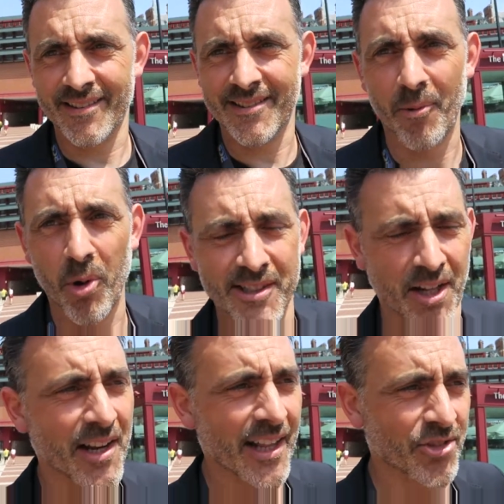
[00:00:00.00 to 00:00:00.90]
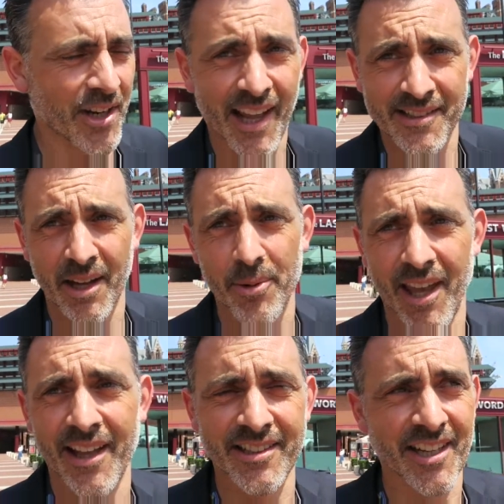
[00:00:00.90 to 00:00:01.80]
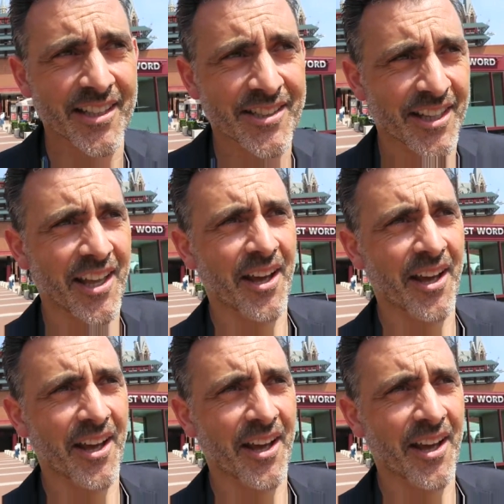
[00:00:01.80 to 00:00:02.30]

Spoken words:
So it was like literally as they were getting changed to